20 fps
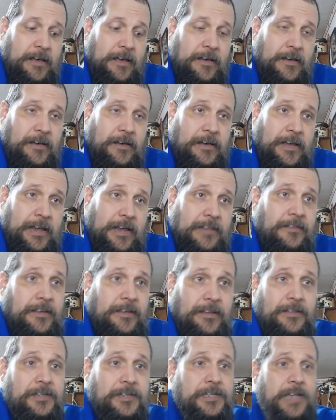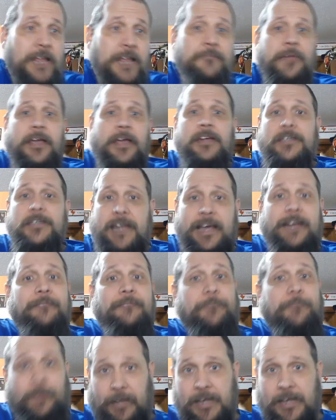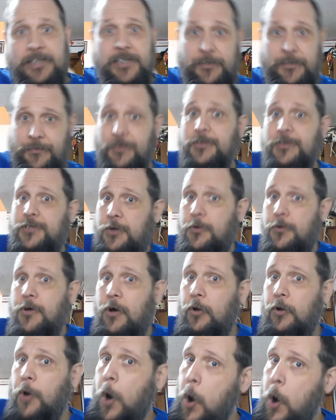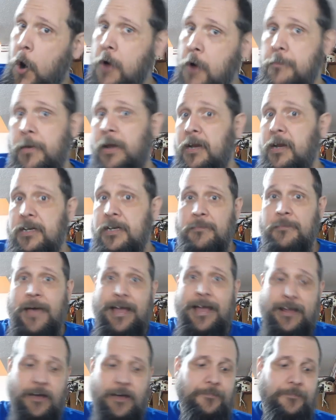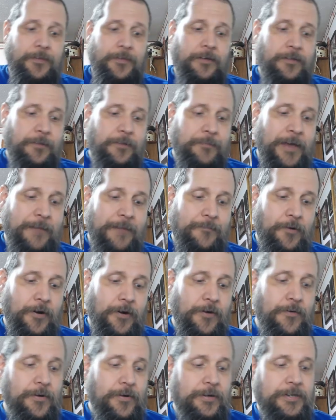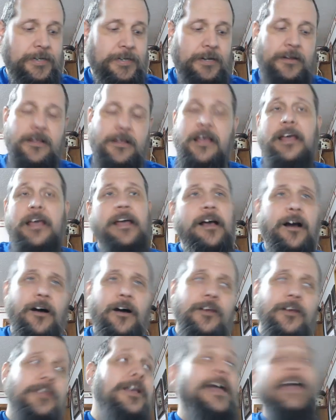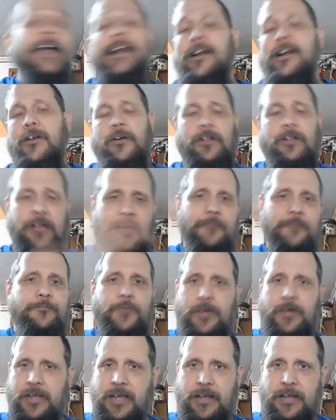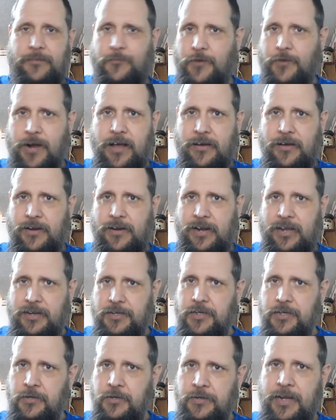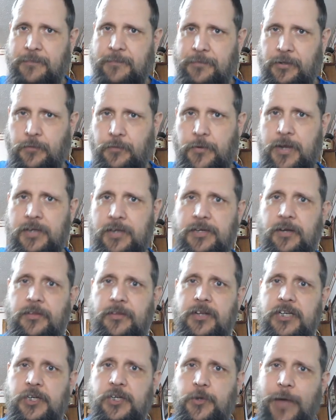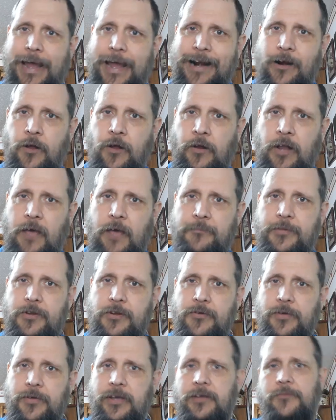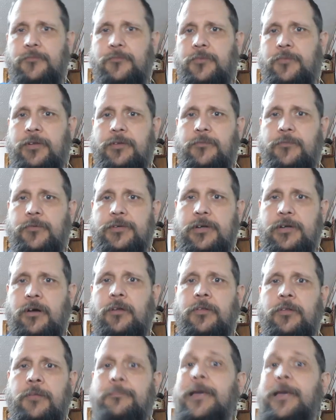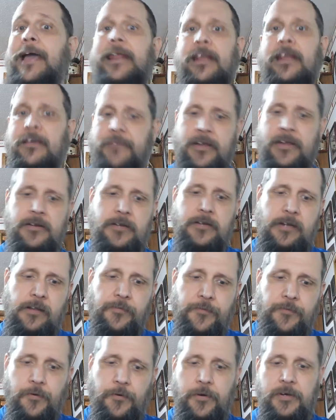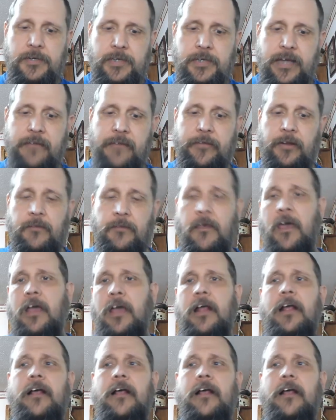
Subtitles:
And then the state banks had less of the so-called hard money to back up the paper currency. You add it all up. Again, we're not going to get too deep in the weeds on this. You add it all up and you get what was called the Panic of 1837.